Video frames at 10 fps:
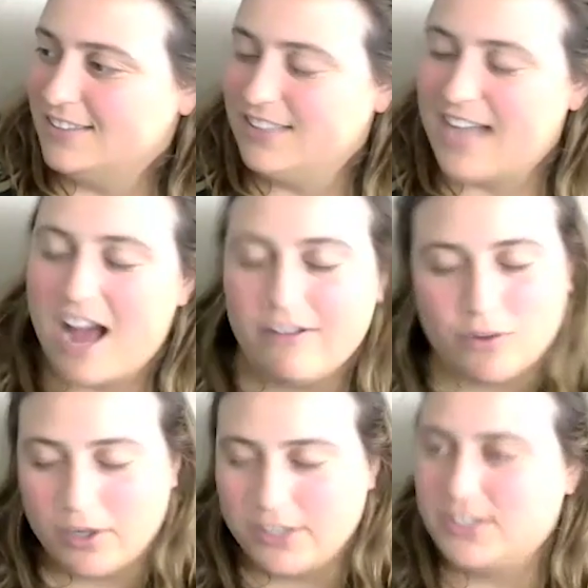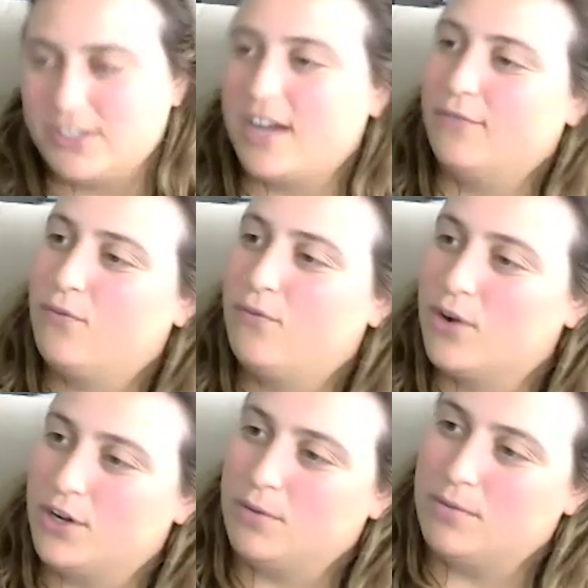half the work's done for
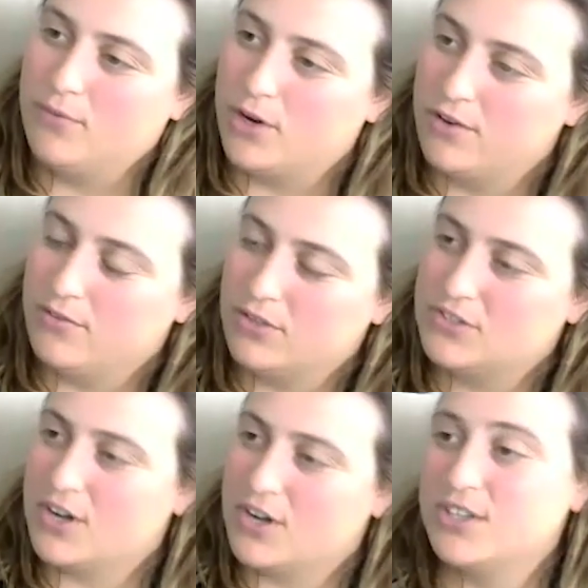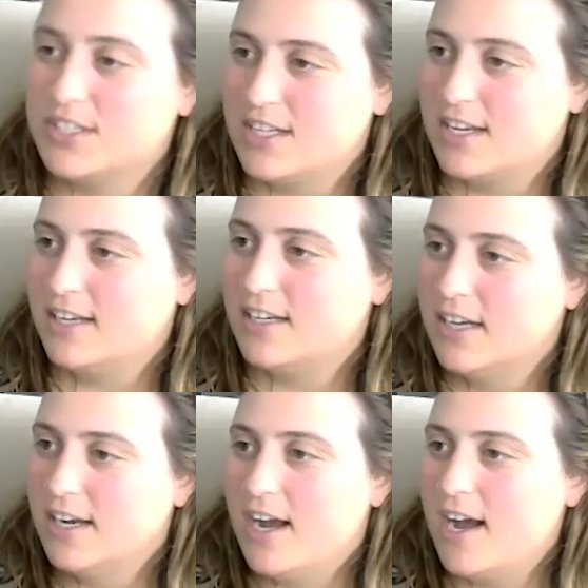you before you even start the scene.
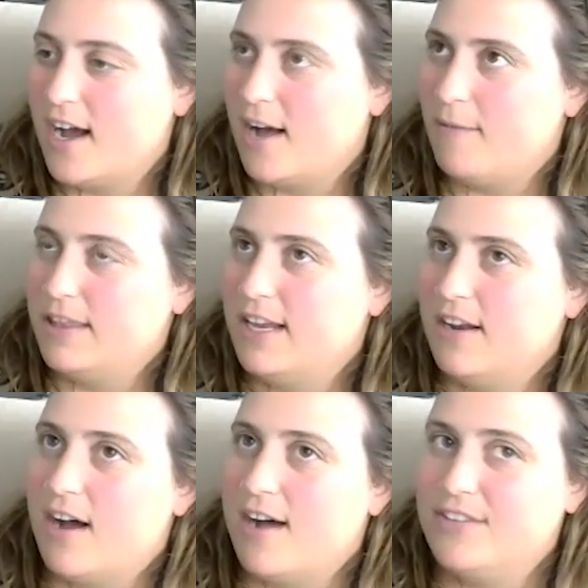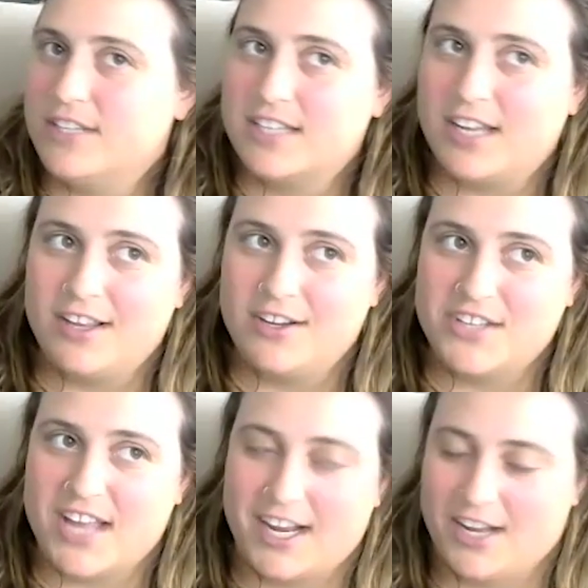And then obviously there's
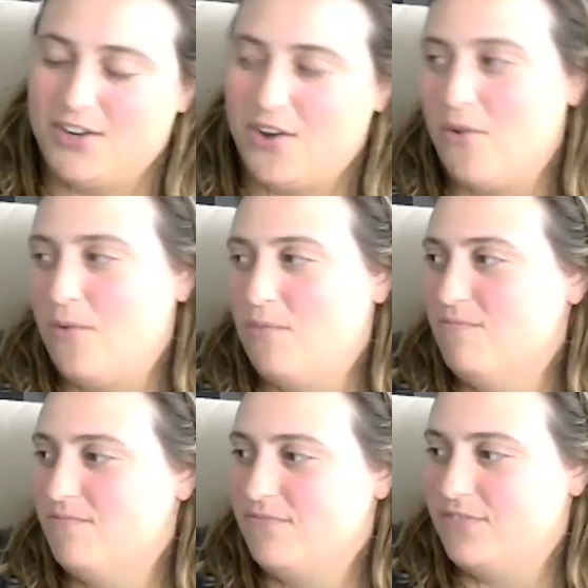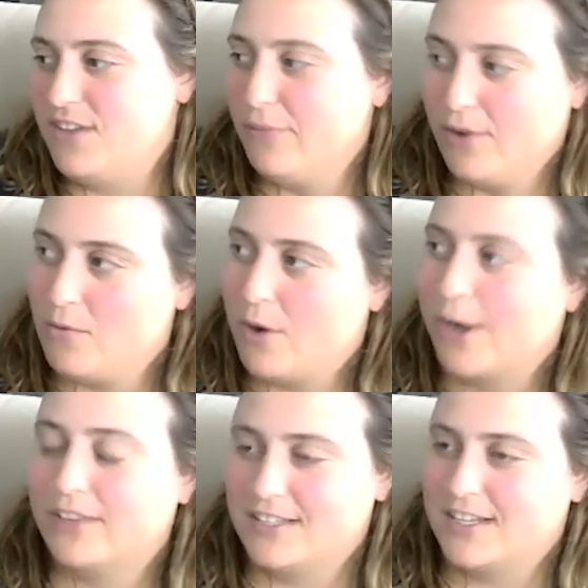like a new different
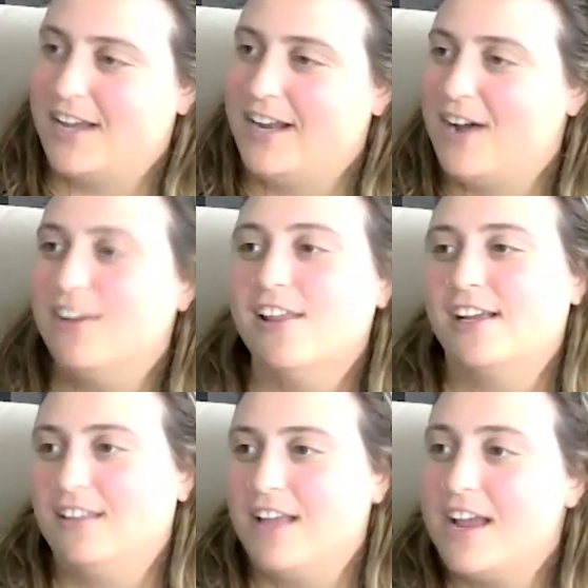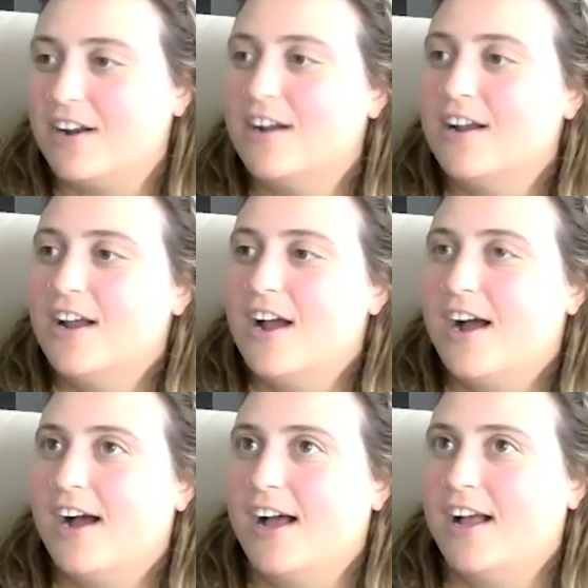work that's cut out like later
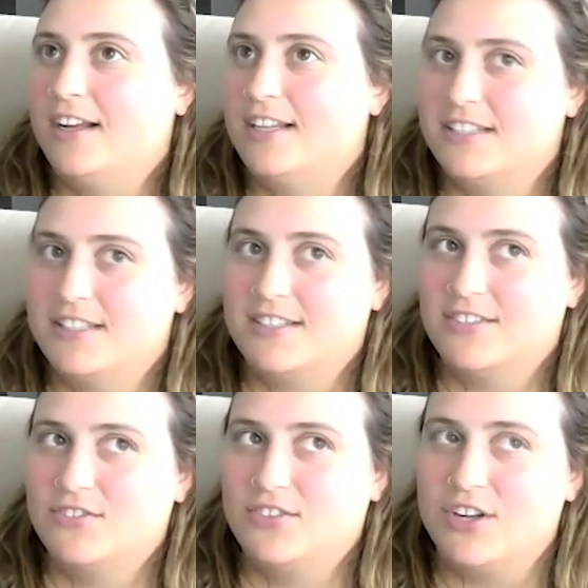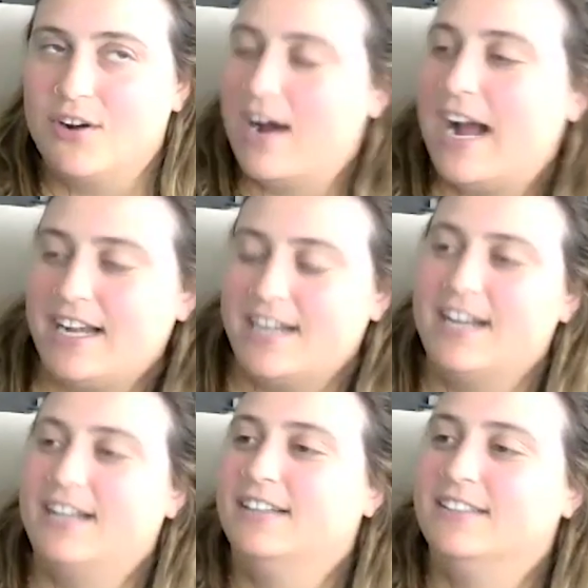because you know
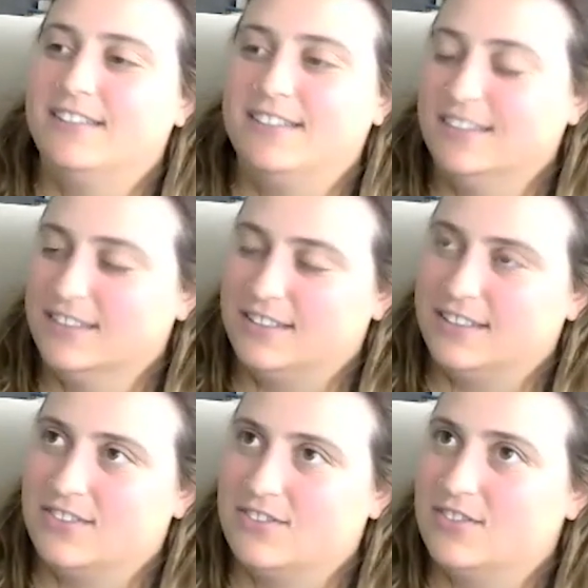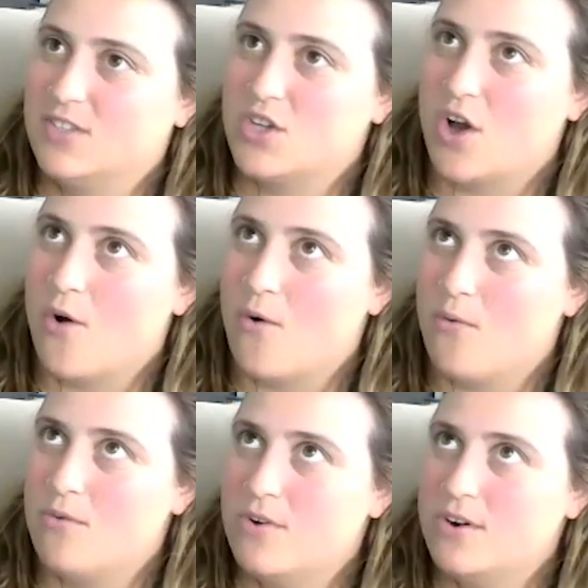heightening is
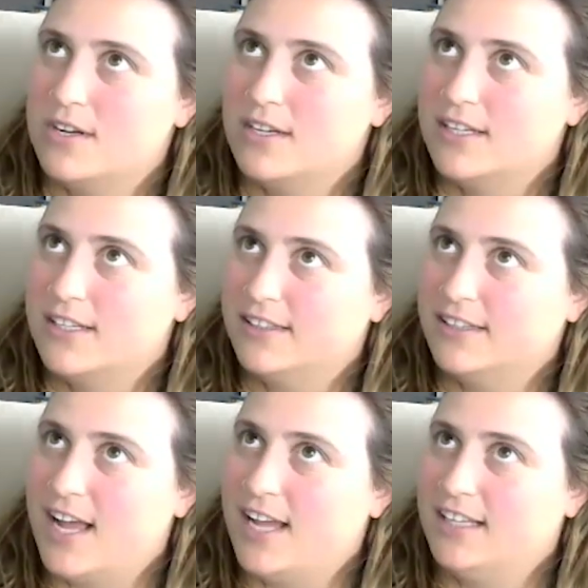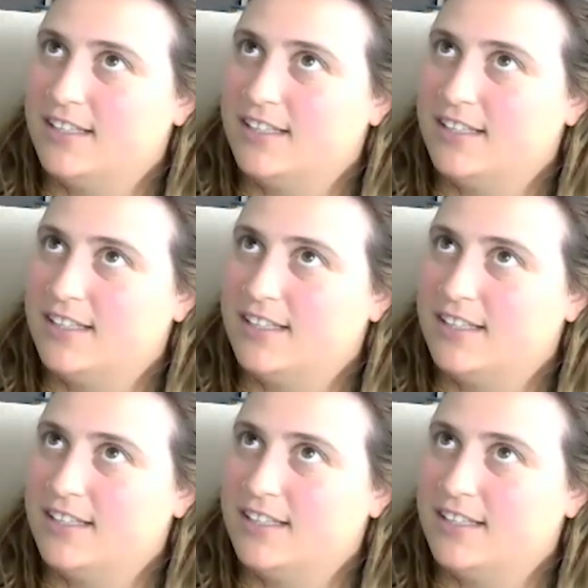so like